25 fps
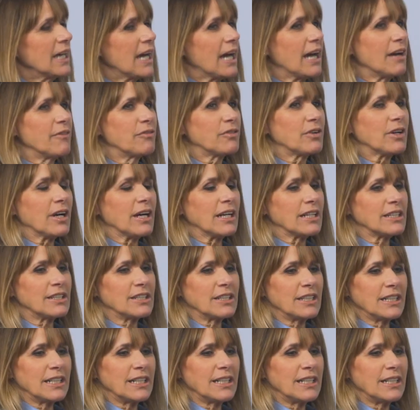I've
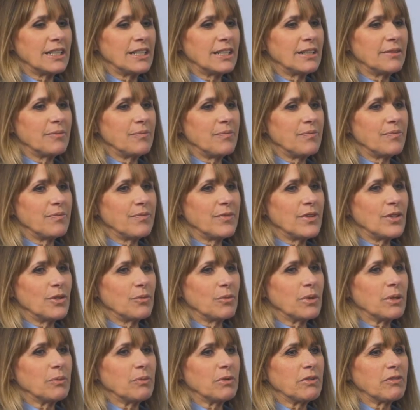actually, you know,
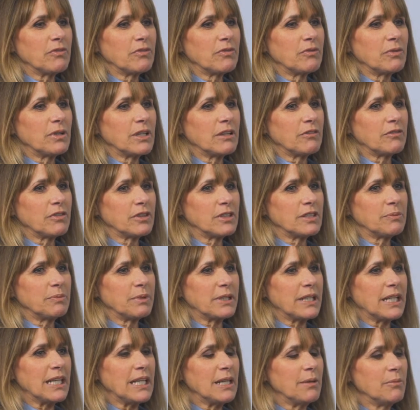when I first
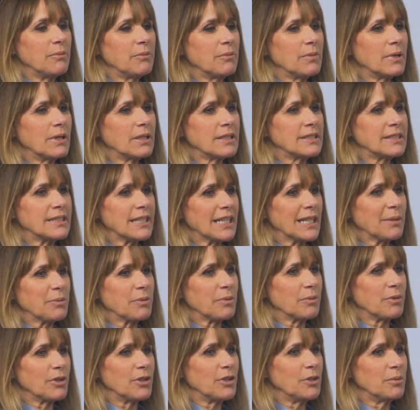became a
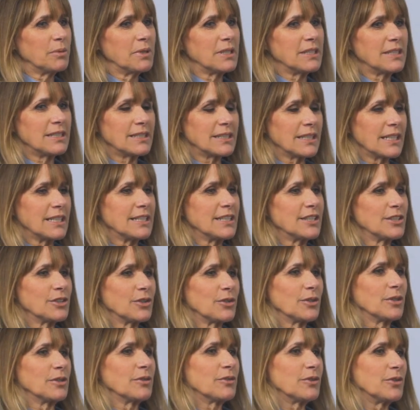celebrant with Humanist Society
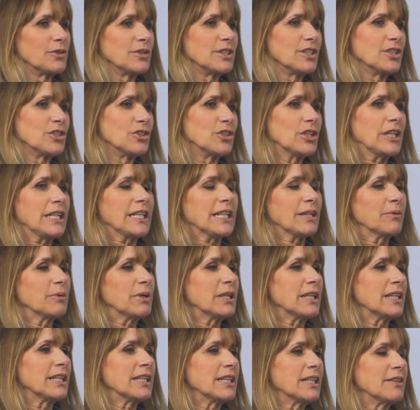Scotland, of course, the
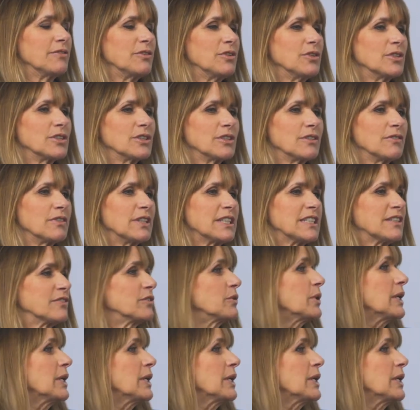training, they give you sort of a list of